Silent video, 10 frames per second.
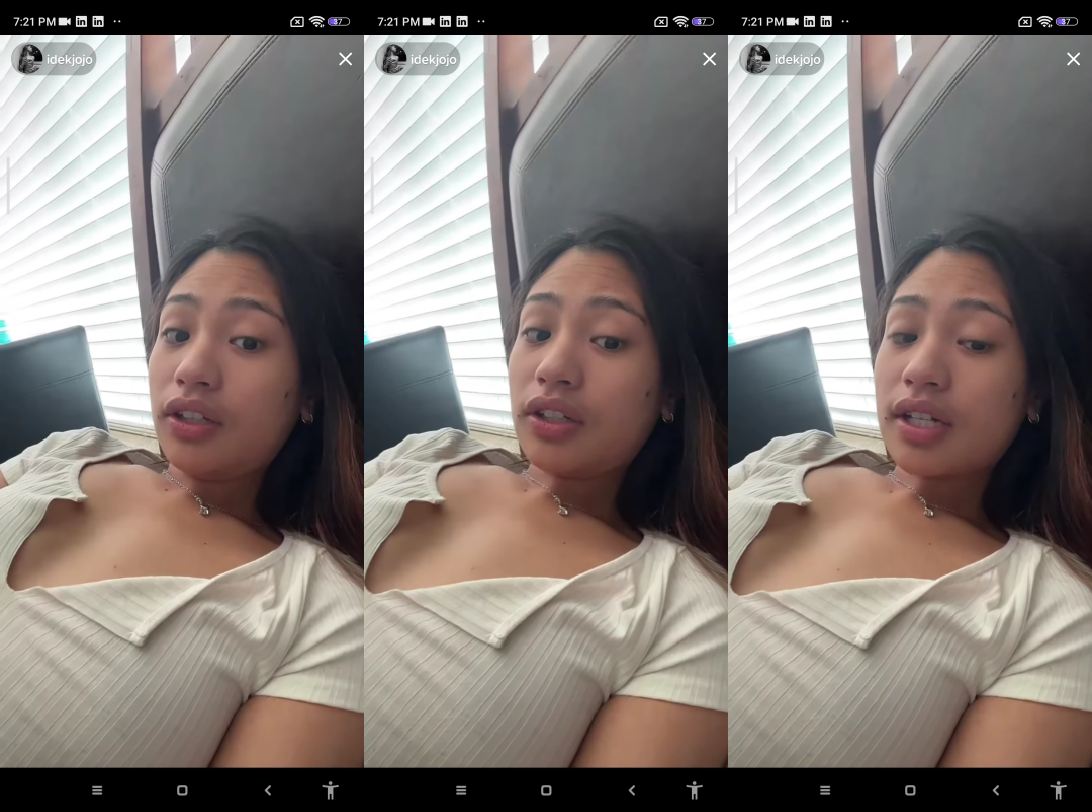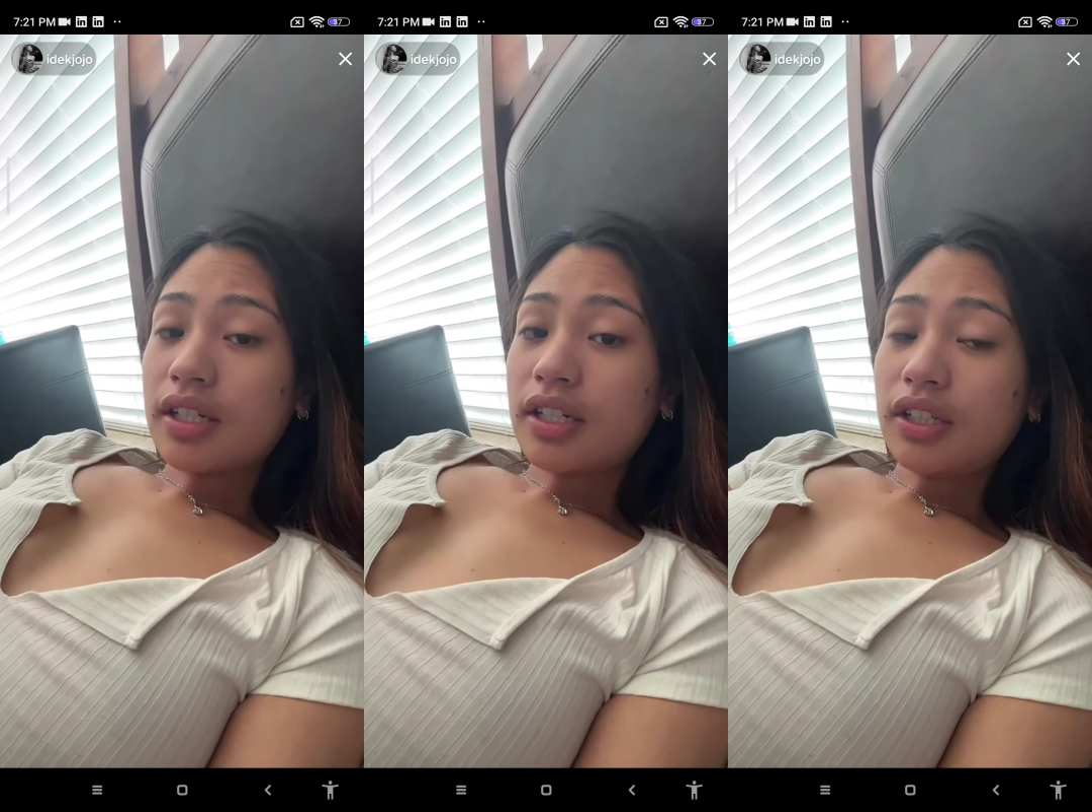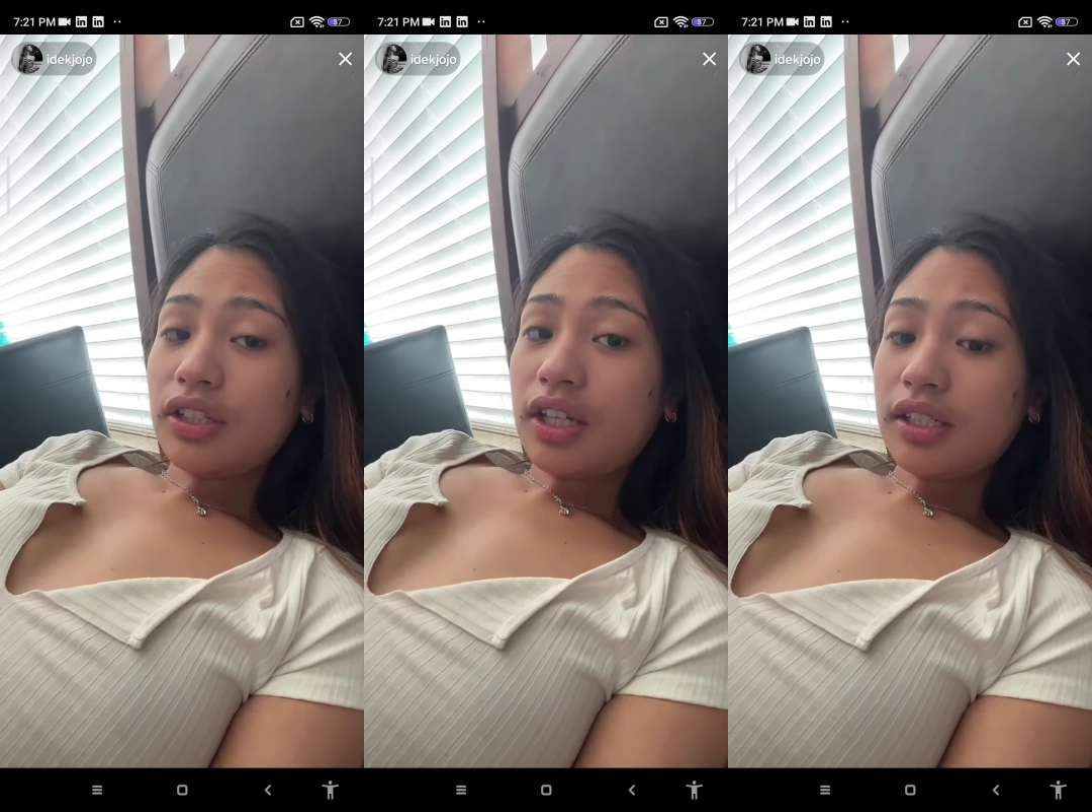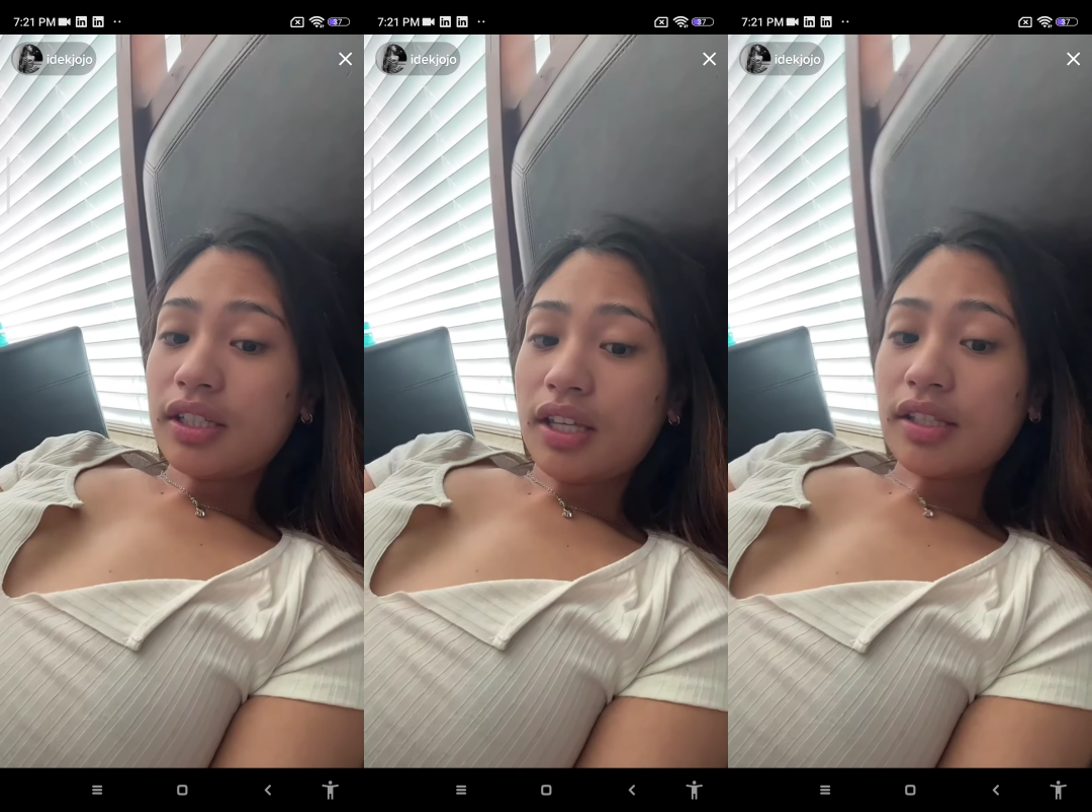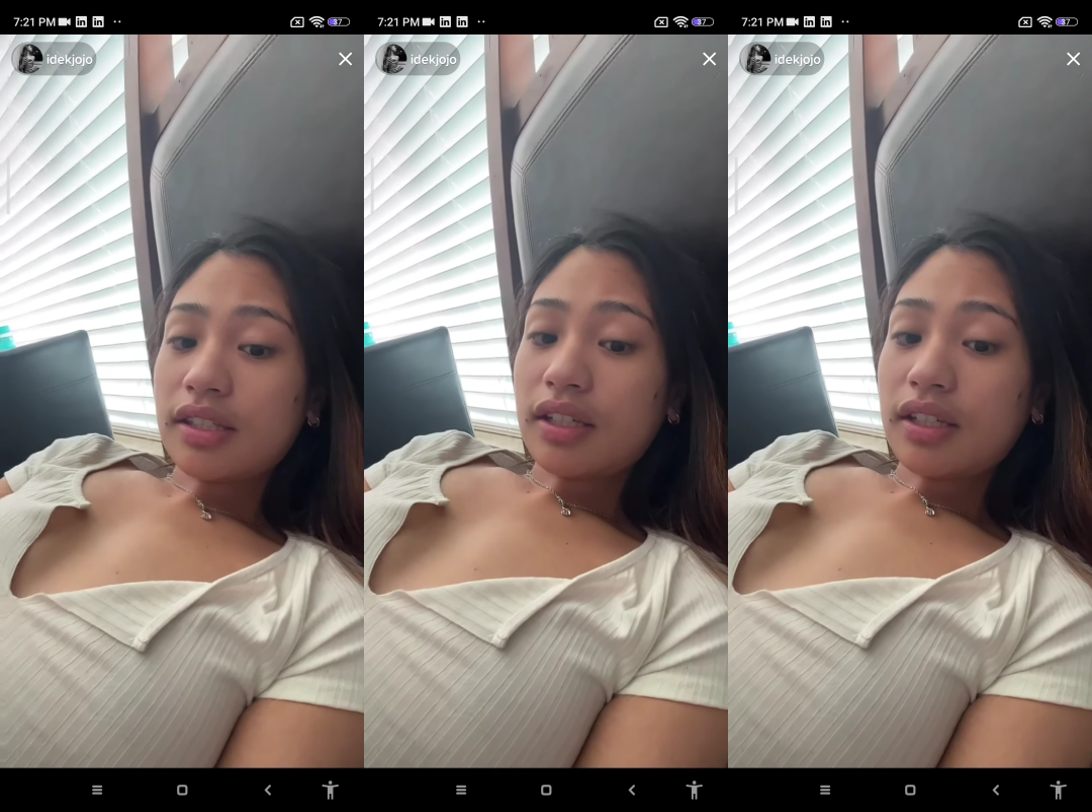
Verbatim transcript: You guys are? You guys can't?